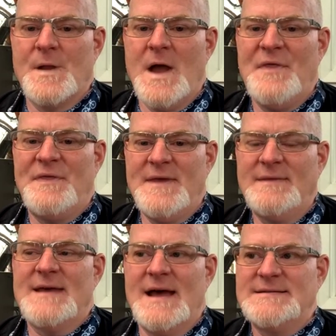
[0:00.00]
I
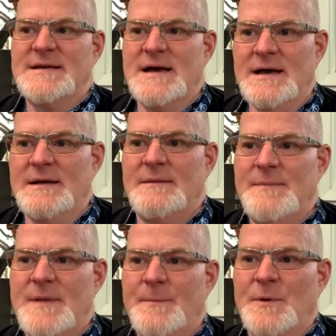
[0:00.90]
think that uh,
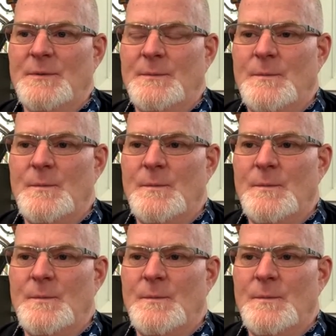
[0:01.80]
people,